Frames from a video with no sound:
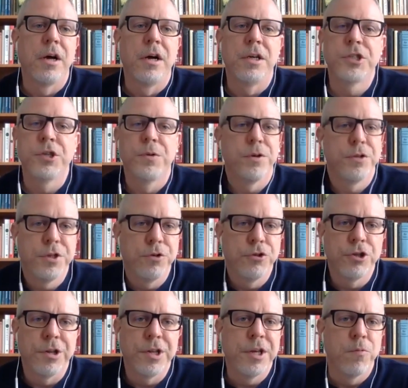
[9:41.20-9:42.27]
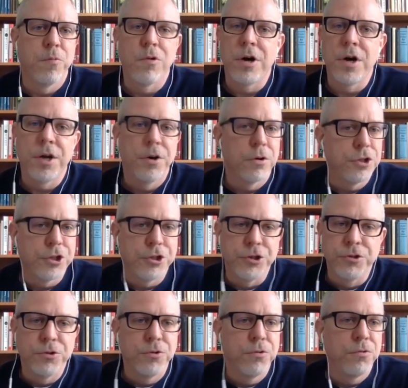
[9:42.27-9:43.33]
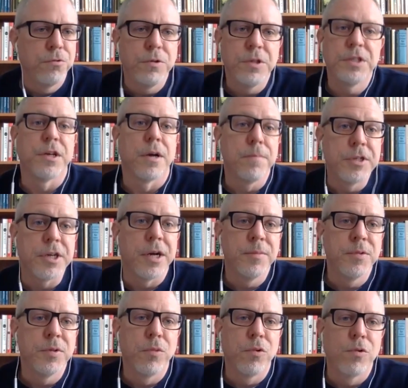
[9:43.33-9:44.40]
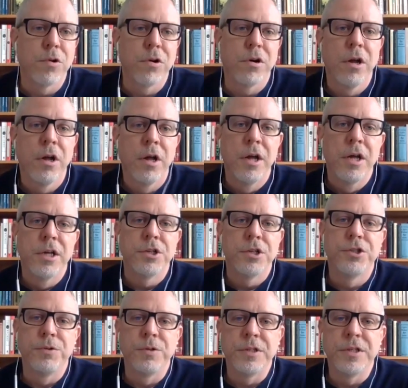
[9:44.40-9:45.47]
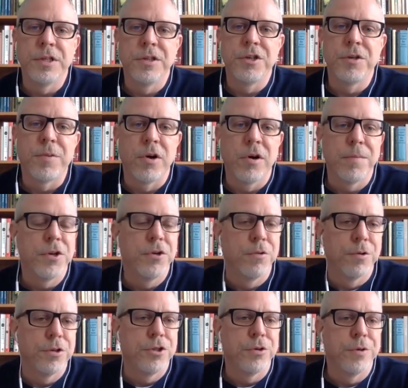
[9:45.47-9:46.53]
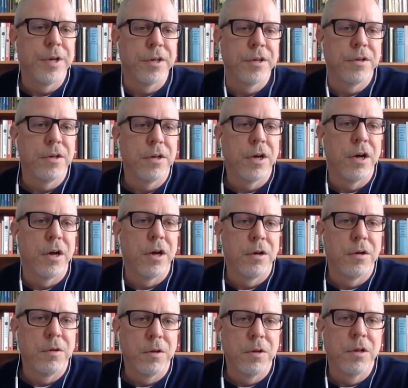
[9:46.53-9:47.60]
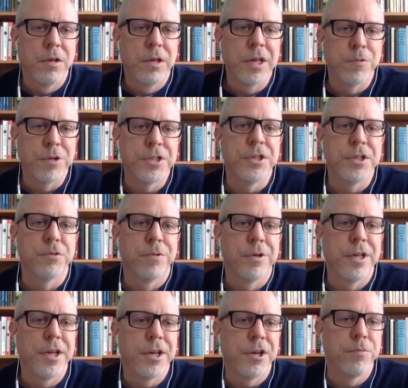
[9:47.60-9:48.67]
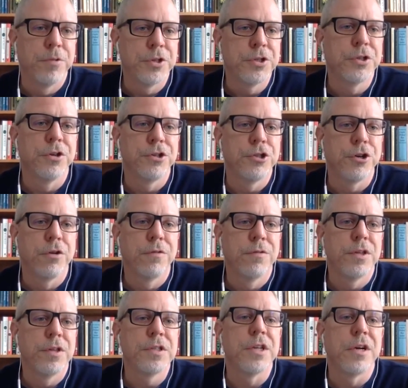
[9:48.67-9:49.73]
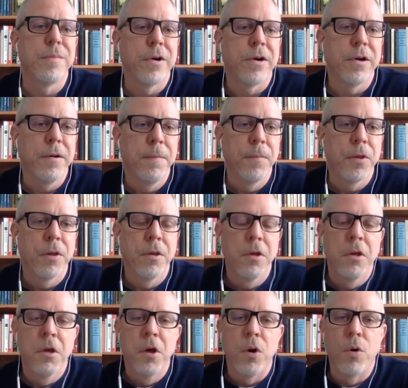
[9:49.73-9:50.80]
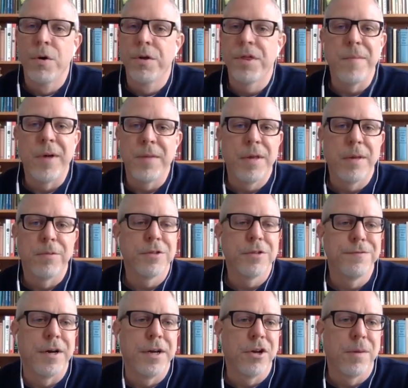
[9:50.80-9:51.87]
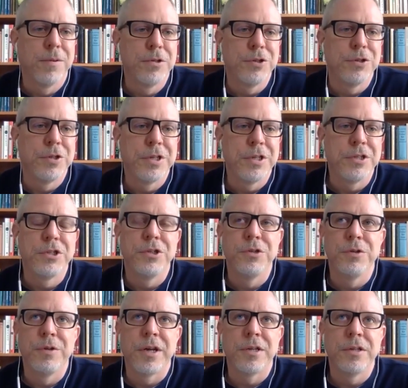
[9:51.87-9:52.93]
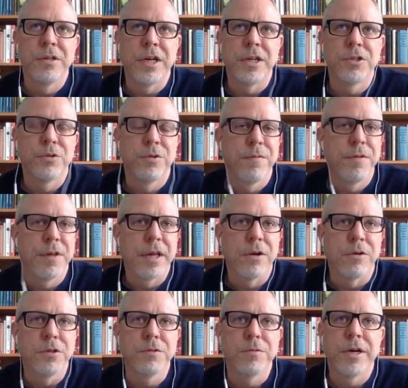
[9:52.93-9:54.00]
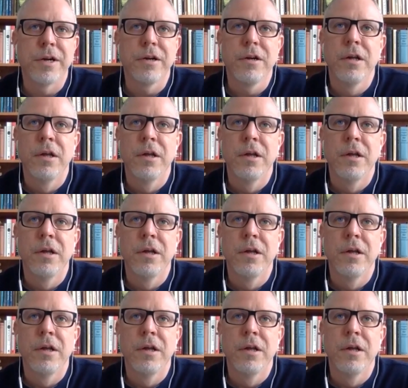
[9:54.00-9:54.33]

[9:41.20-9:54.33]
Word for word: So there's usually 1 or 2, sometimes more, students in the department who are doing linguistics-related research over the summer, or they might be able to find opportunities to do that sort of thing elsewhere.